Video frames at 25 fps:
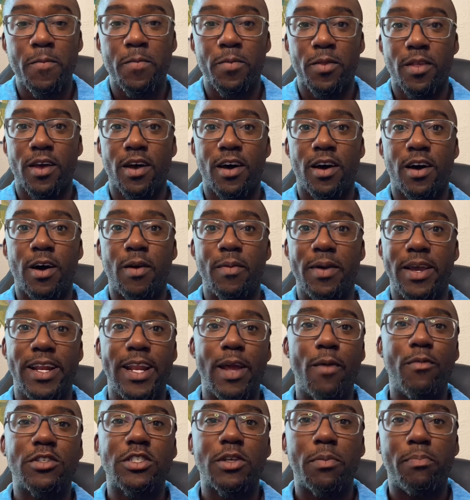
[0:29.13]
and it
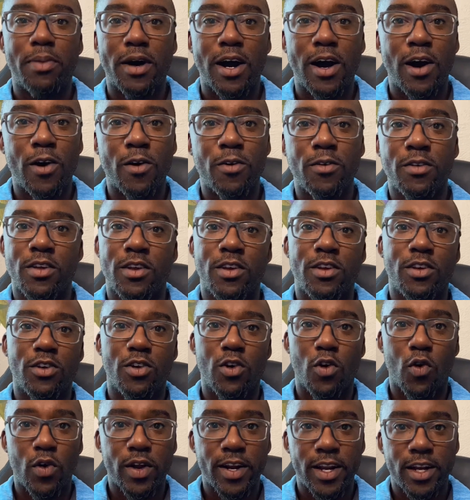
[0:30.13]
was about
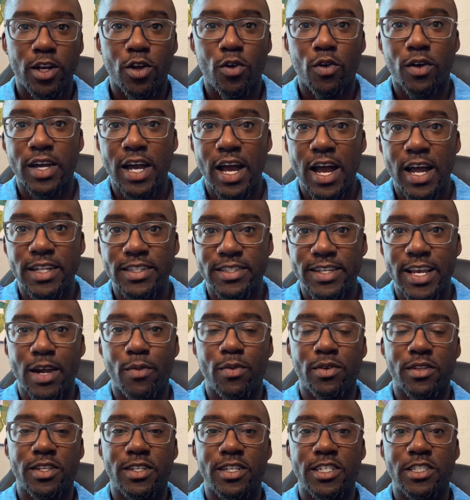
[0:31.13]
going in no contact with
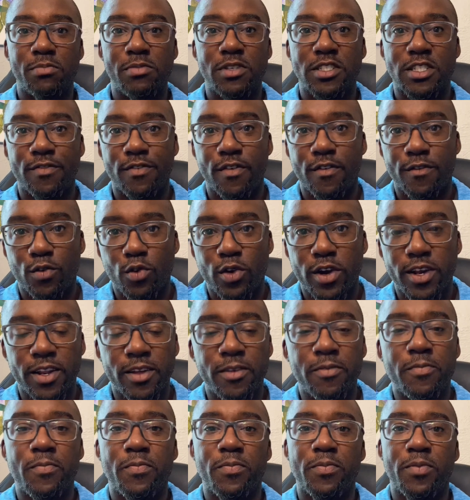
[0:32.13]
the dismissive avoidant.
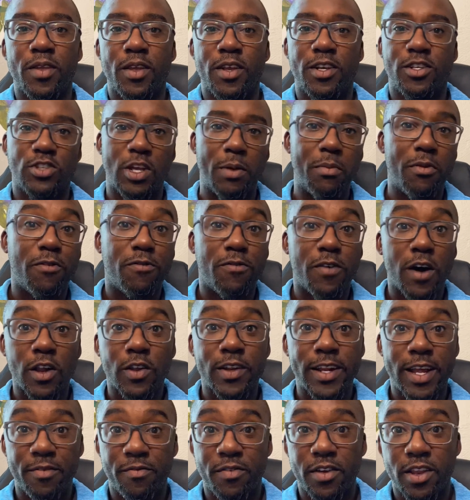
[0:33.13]
So I'm gonna follow
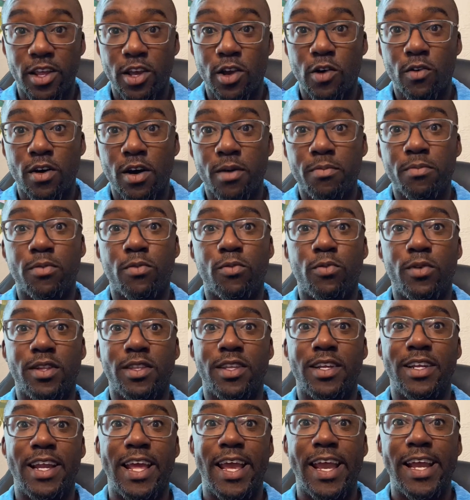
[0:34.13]
that video up with
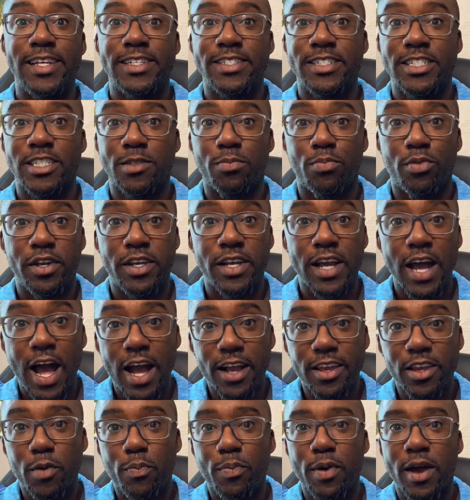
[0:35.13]
an anxious
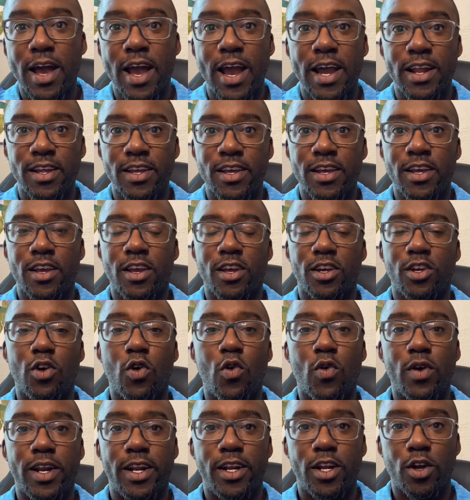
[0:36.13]
preoccupied
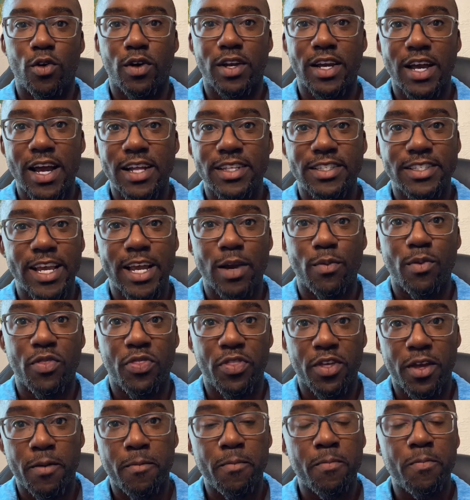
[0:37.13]
going in no contact with
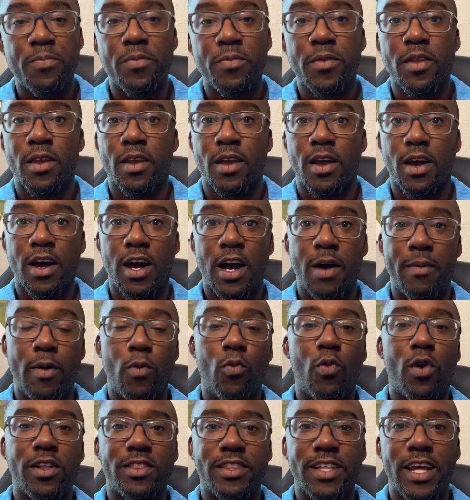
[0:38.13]
them, and
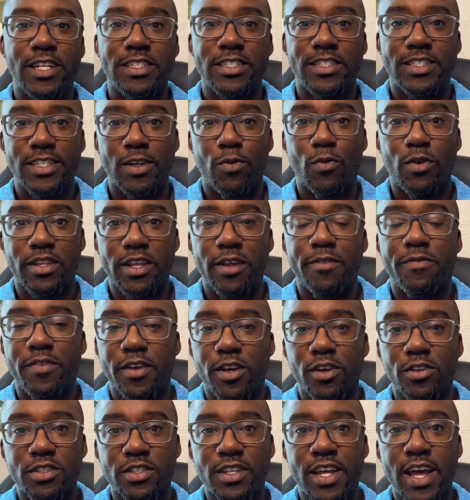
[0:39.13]
what that
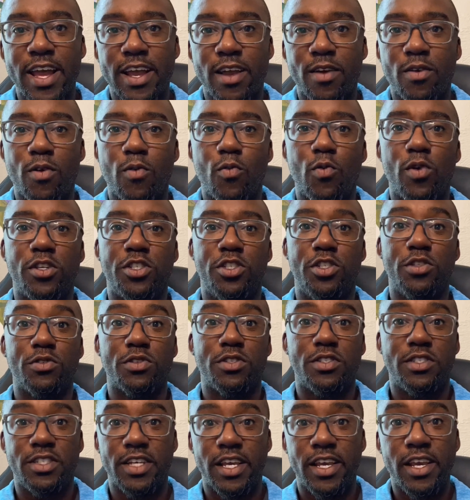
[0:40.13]
feels like, what you'll
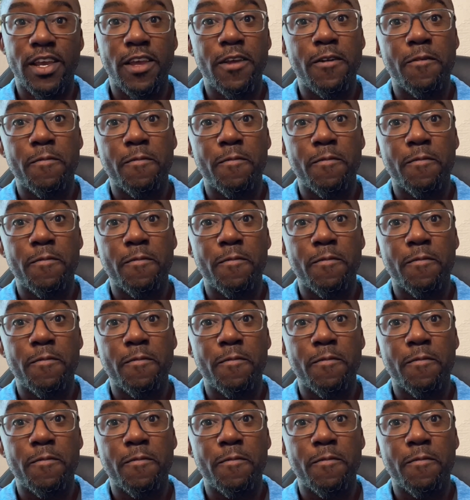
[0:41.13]
see,